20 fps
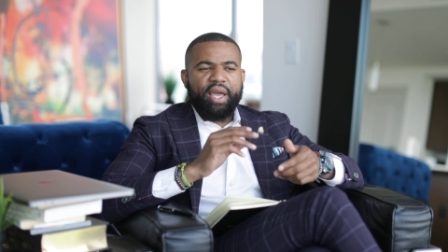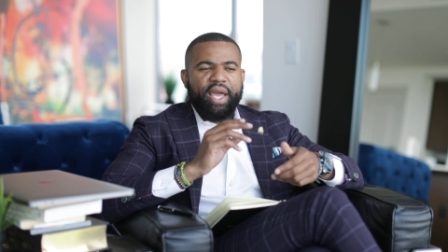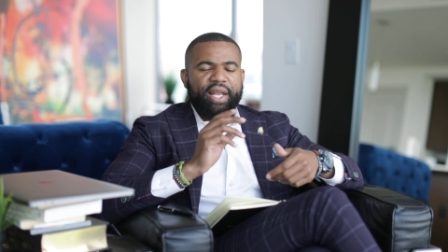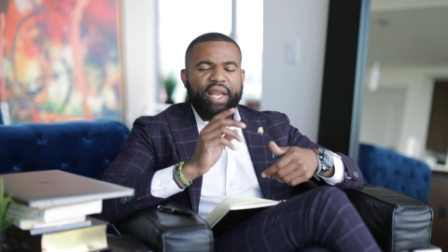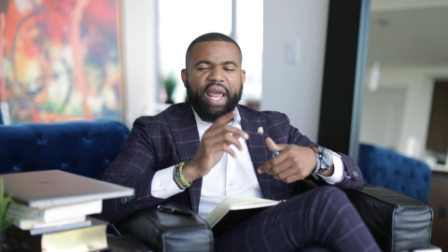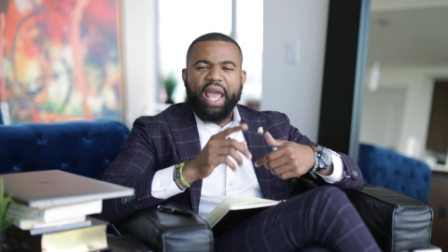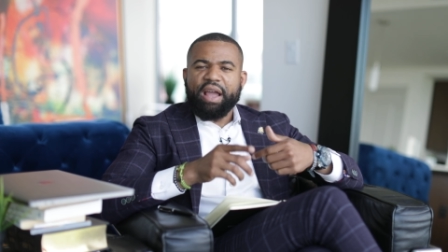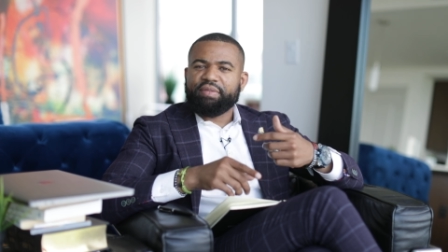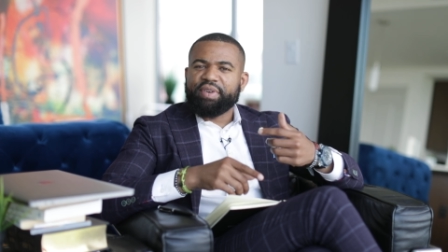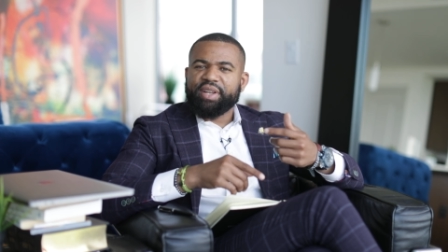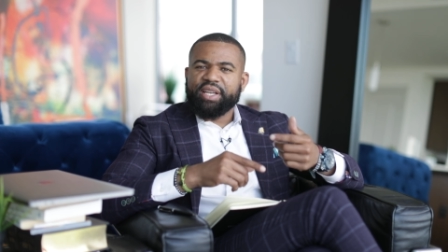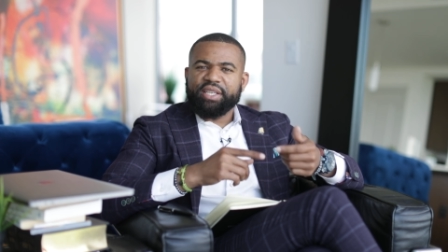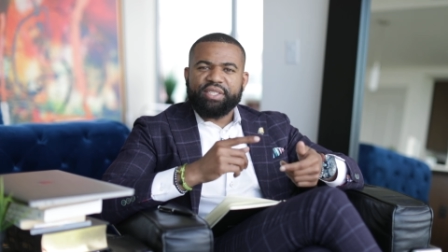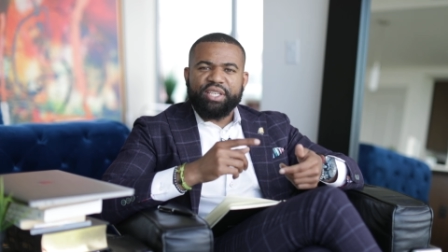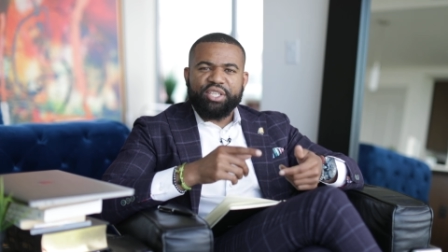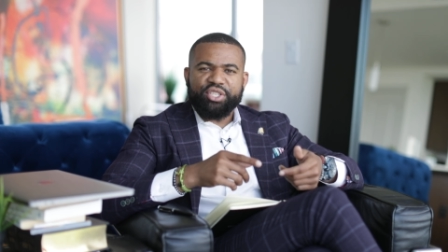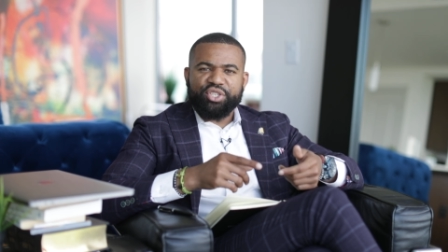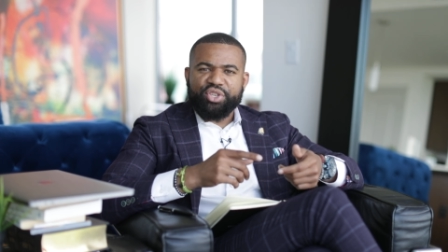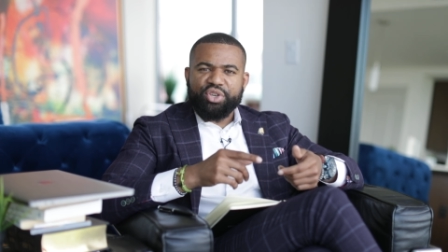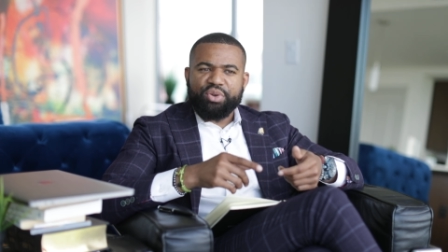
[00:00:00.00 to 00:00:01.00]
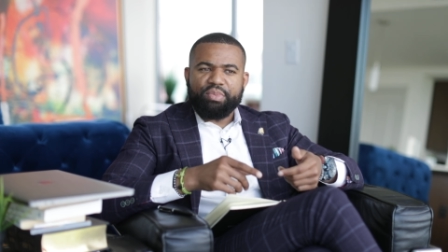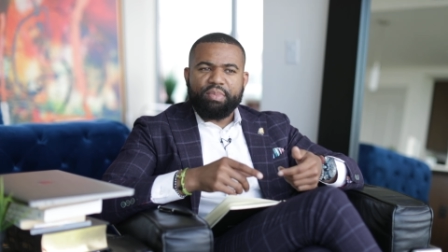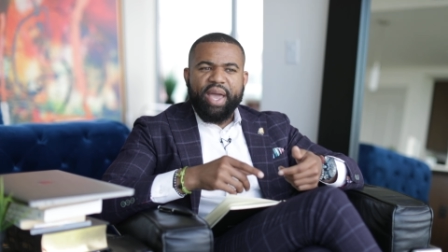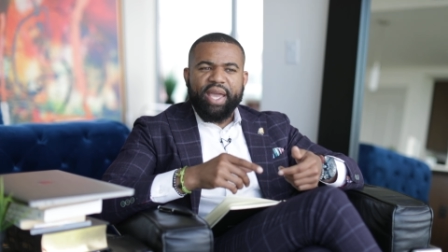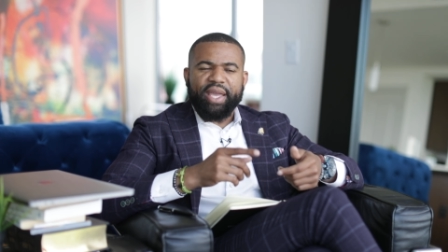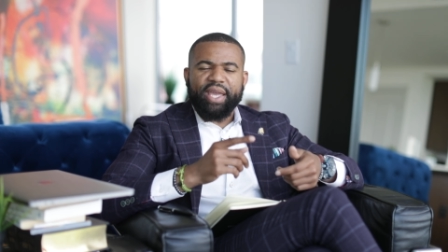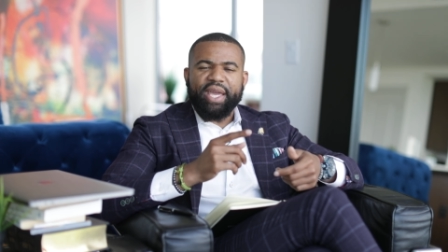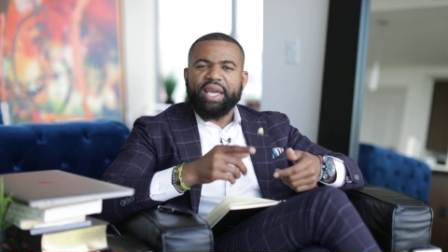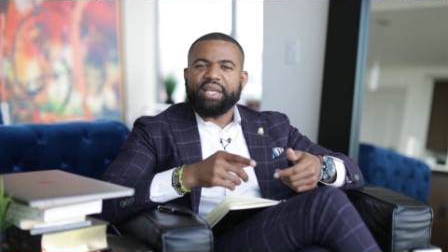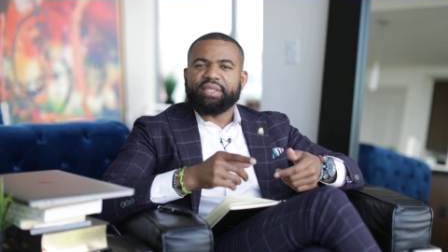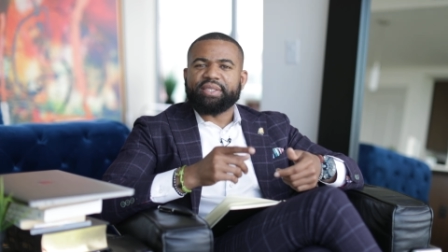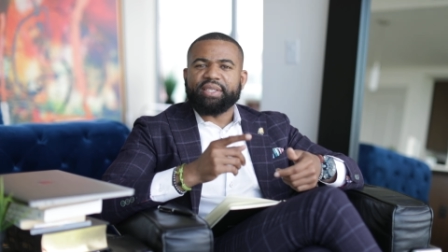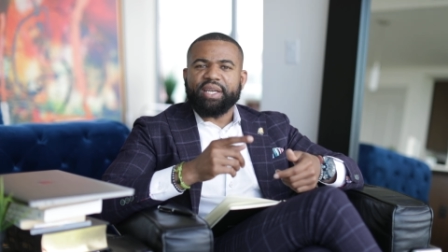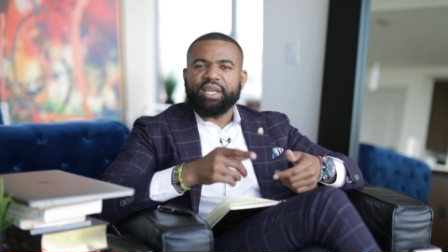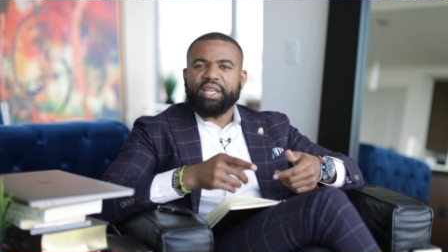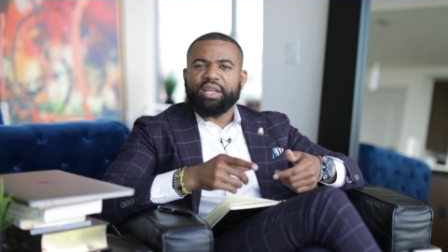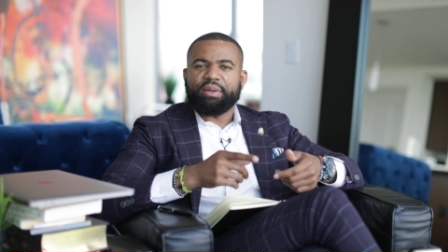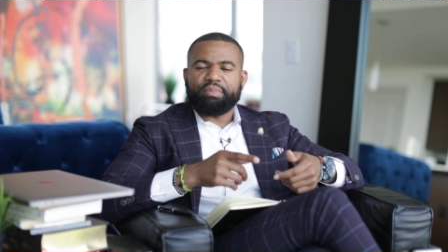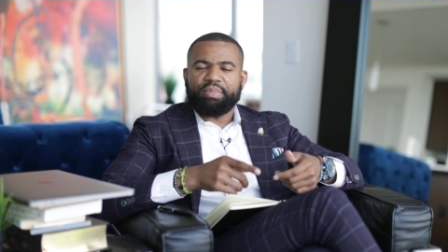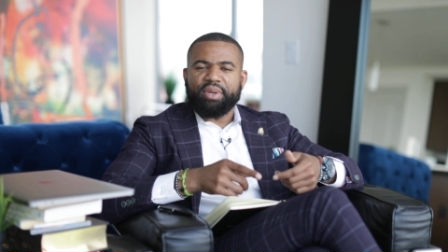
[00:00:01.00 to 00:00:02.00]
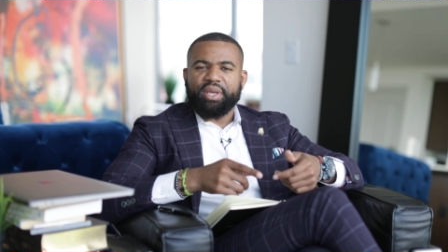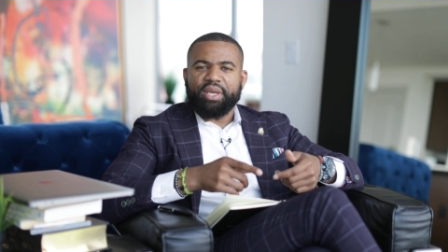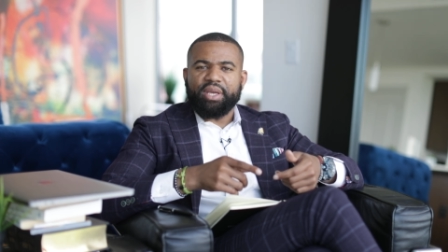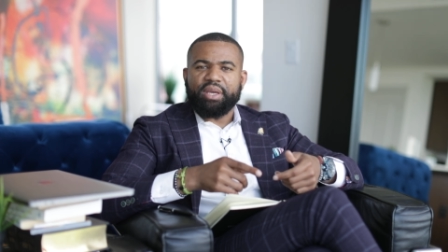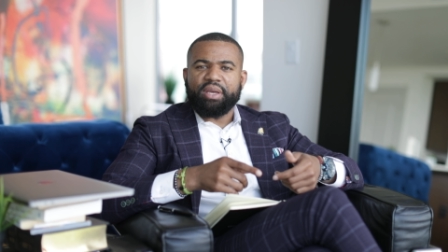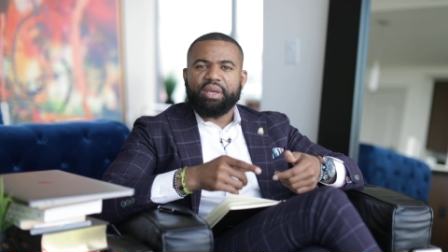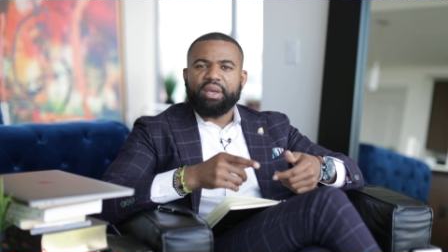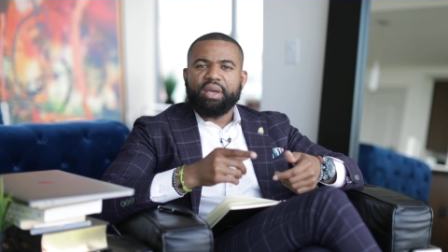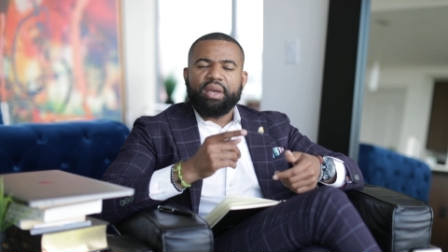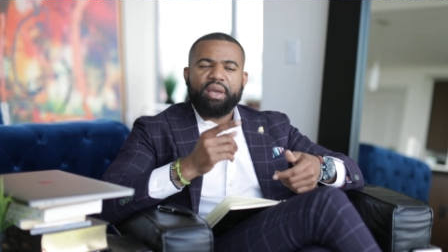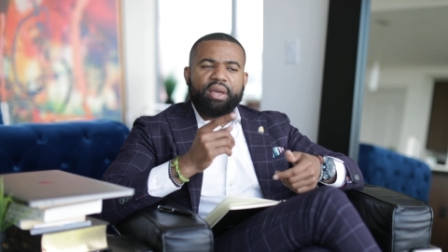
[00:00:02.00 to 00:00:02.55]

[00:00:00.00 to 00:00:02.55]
And every decision you make isn't going to be